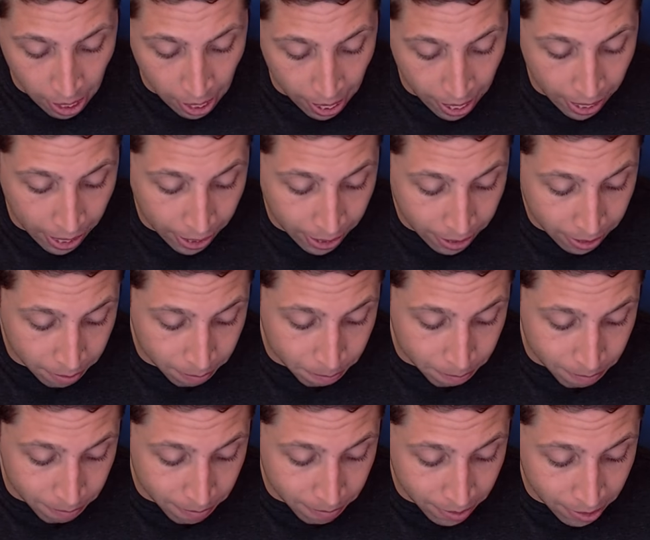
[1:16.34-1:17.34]
And
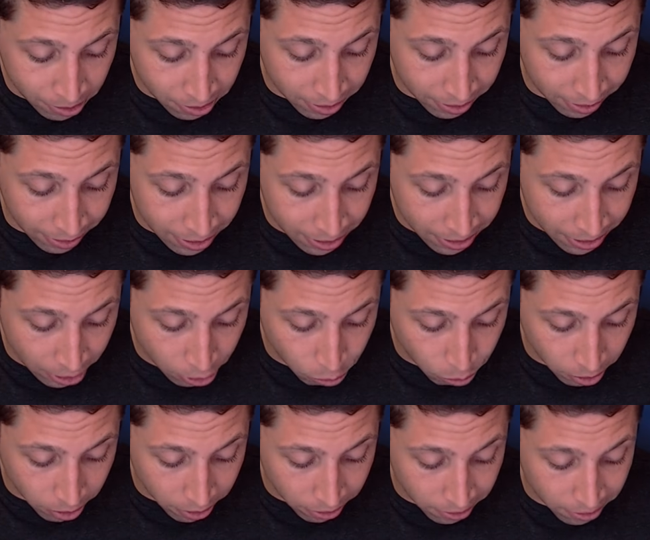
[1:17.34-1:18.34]
this at least gets
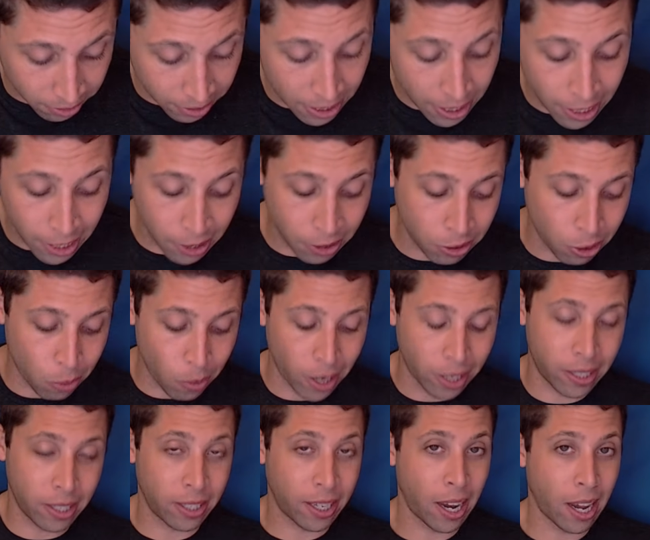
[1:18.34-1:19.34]
rid of the c, so I
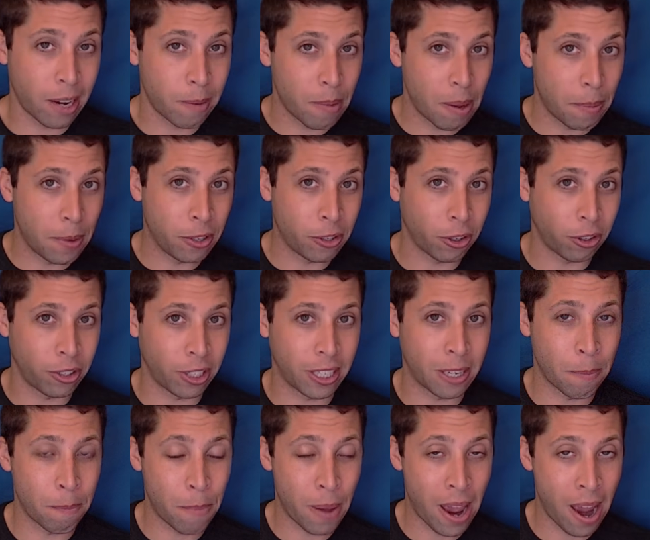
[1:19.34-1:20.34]
can kind of maybe start to
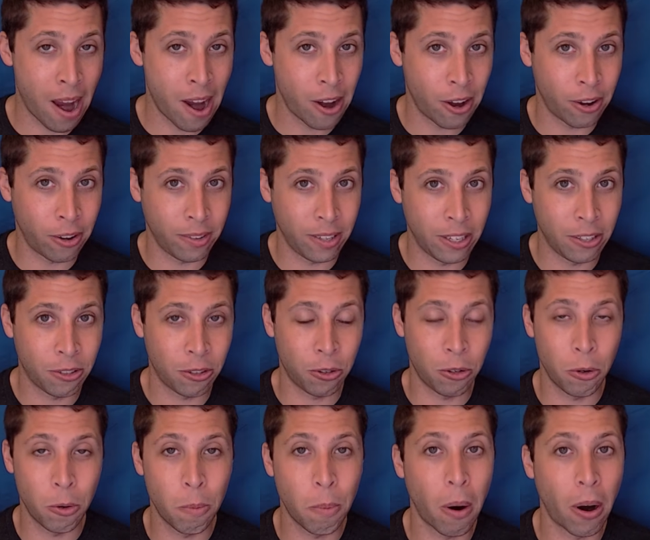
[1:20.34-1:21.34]
compare these
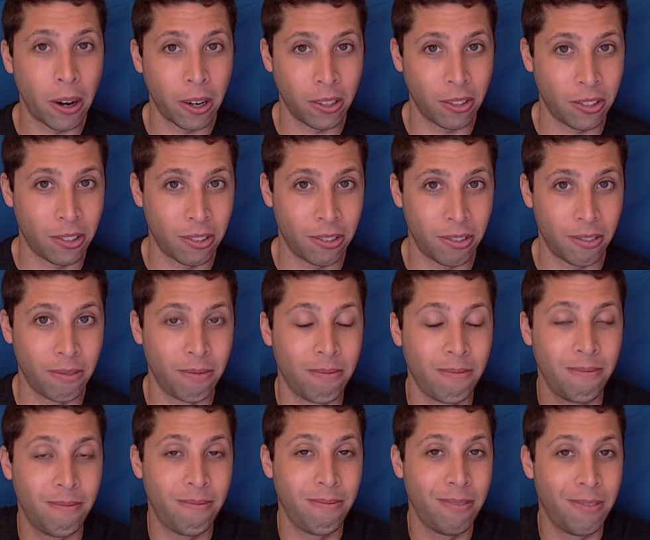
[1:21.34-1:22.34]
two parts
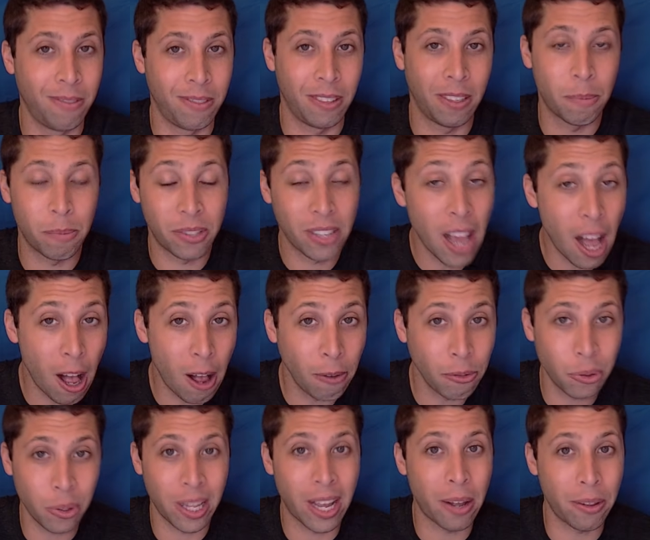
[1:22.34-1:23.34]

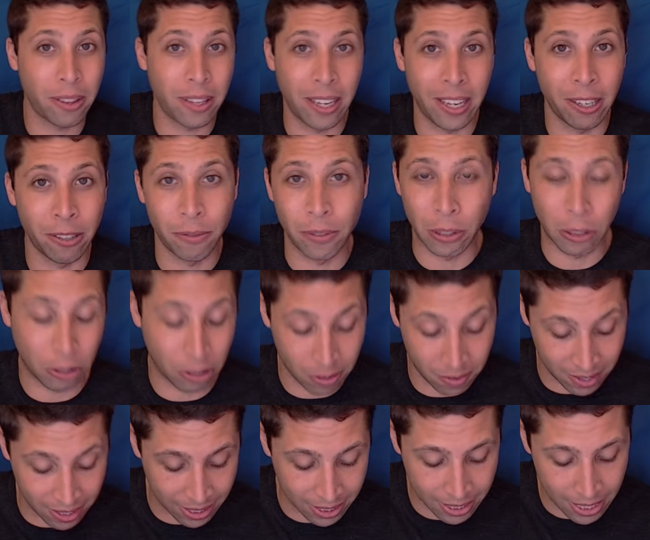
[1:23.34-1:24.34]
themselves without the interference
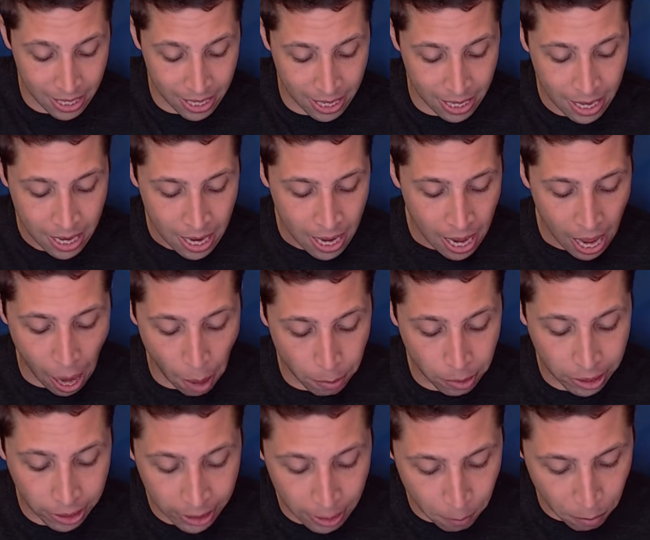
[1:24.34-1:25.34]
of the c. I would
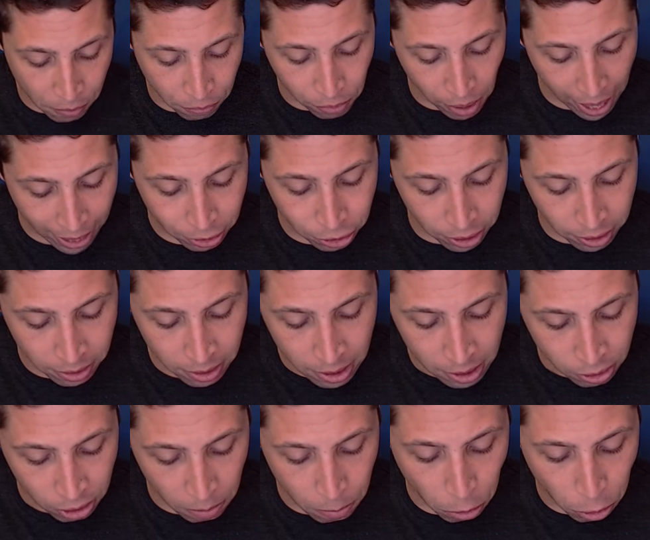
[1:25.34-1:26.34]
clean up the fraction,
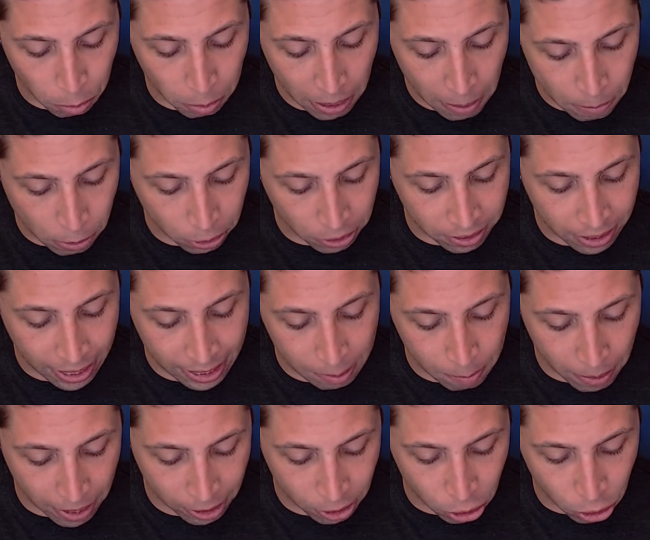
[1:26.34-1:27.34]
so I'd multiply both sides
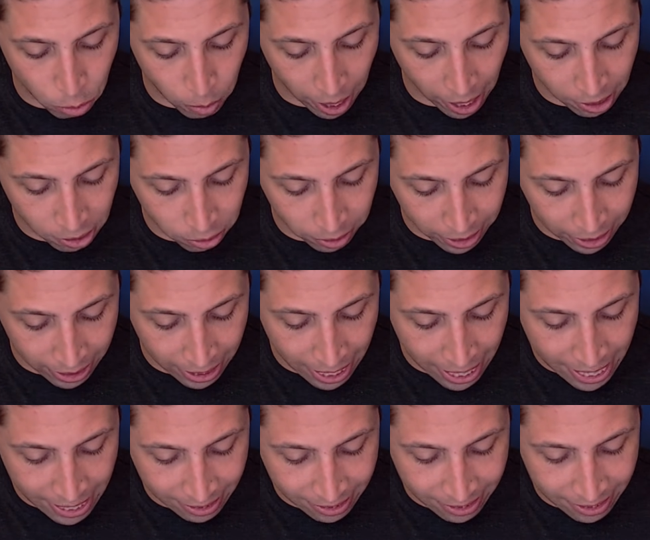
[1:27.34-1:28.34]
by two a, so I get
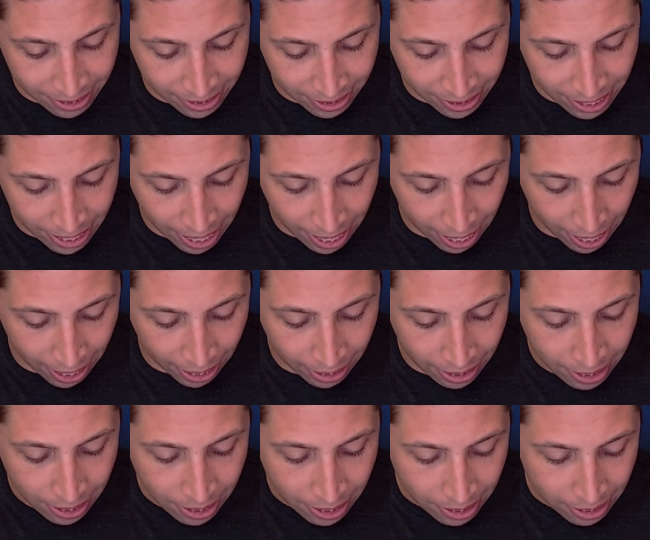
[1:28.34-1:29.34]
eighteen
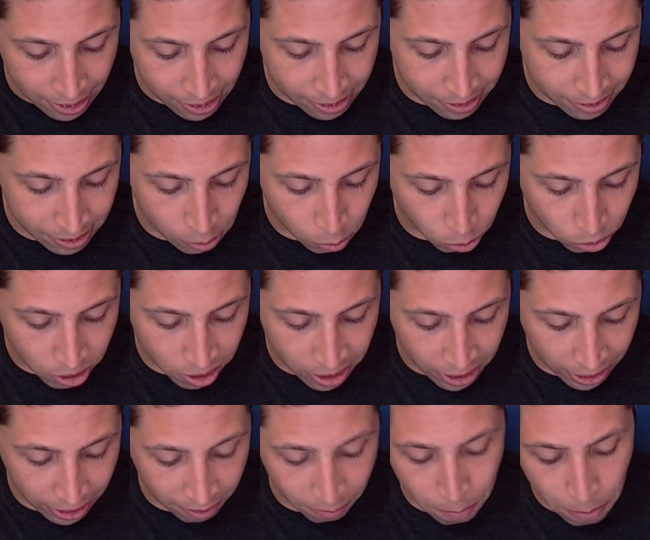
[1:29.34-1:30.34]
a is equal to
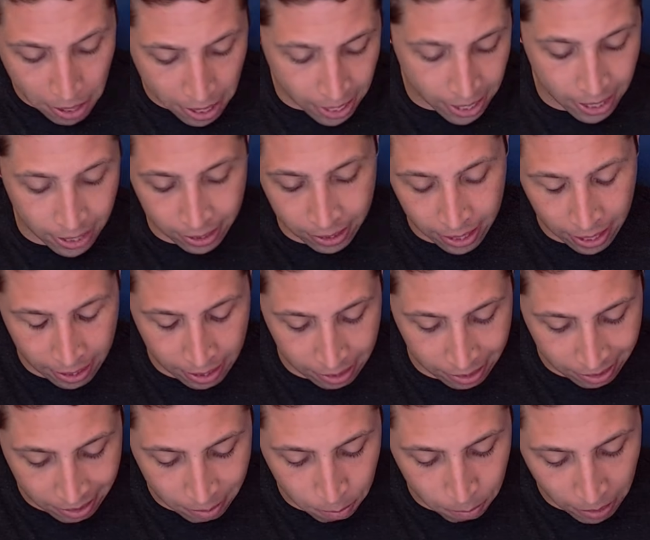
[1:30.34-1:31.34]
negative b, and then
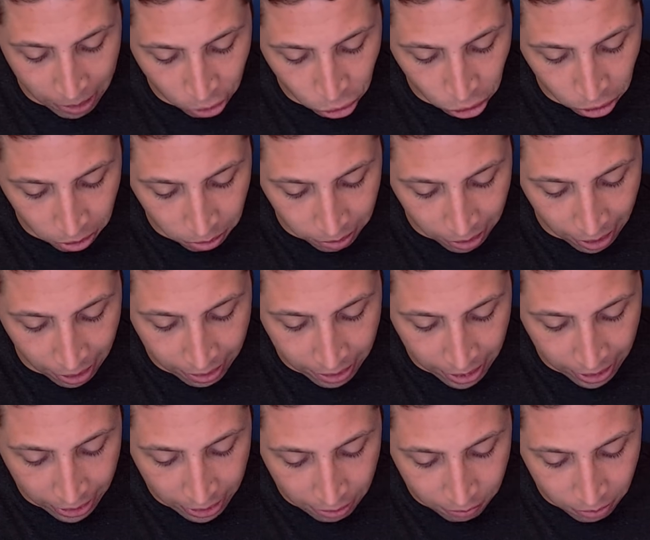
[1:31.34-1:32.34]
let's make sure that
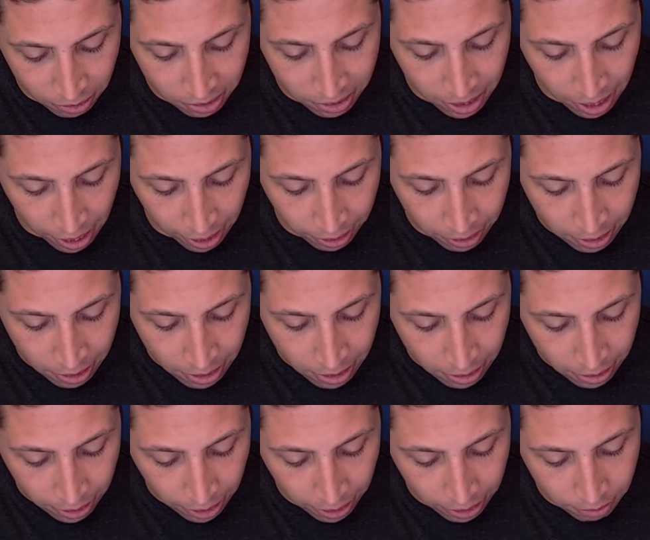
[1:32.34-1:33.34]
negative is not
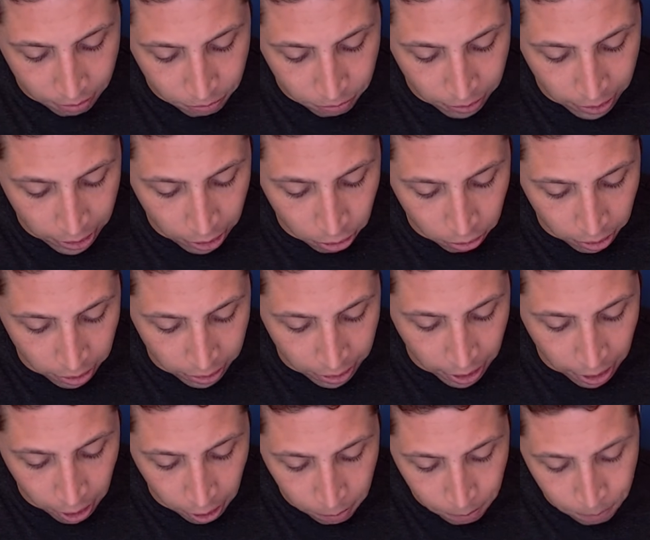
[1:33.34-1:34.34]
kind of lingering
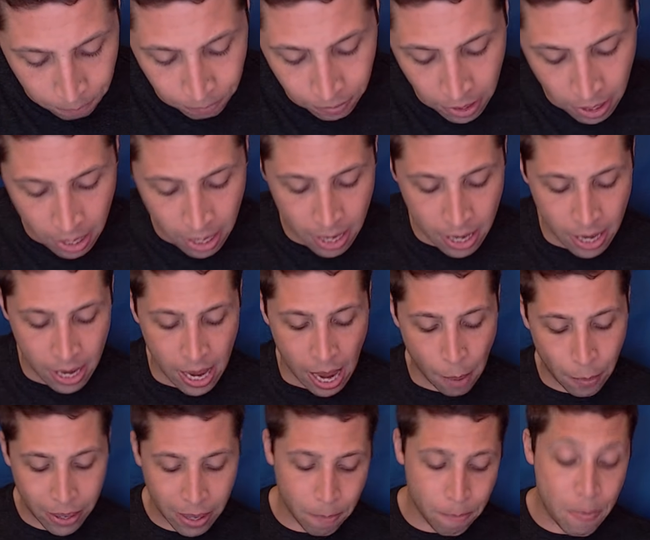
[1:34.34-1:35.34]
there.
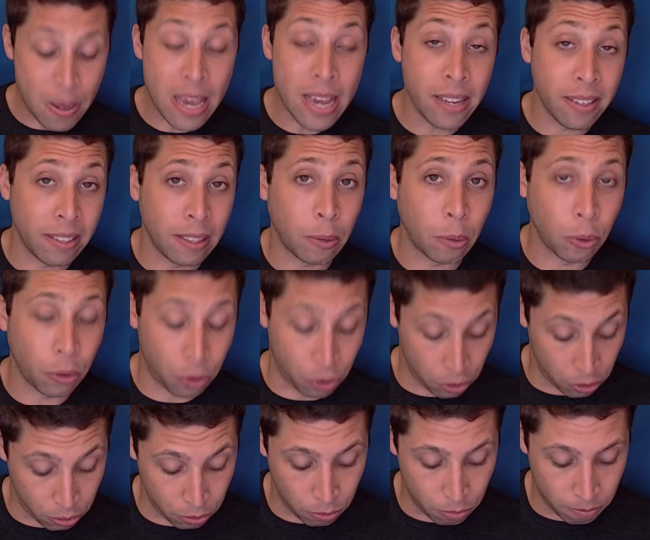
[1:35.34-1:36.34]
And we get b is equal
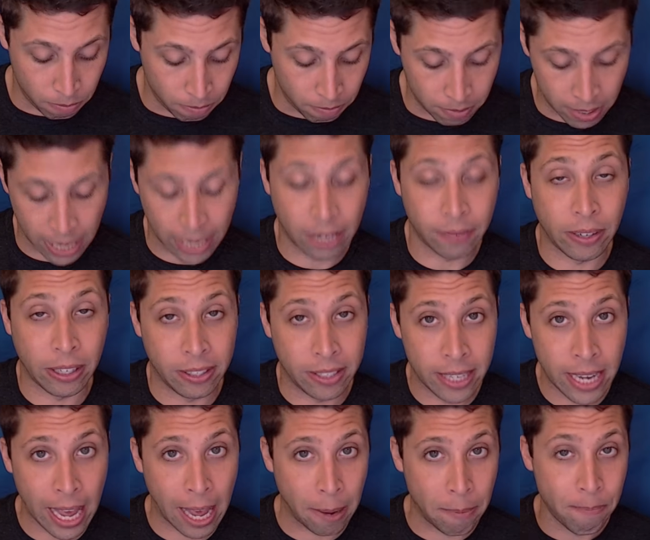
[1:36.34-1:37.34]
to negative
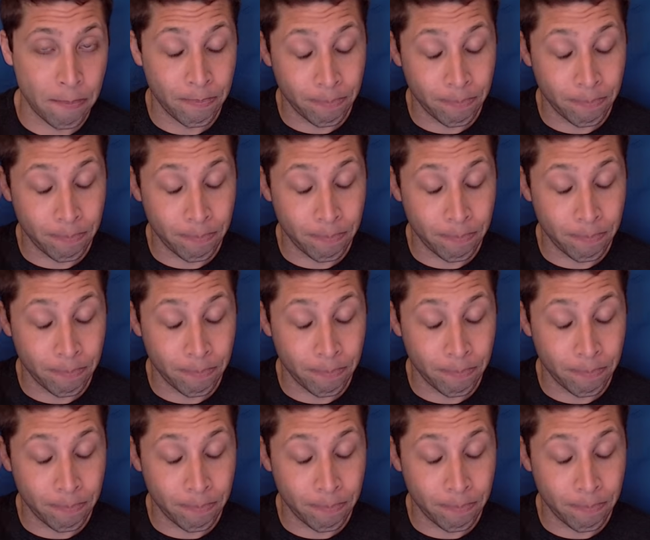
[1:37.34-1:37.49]
eighteen a.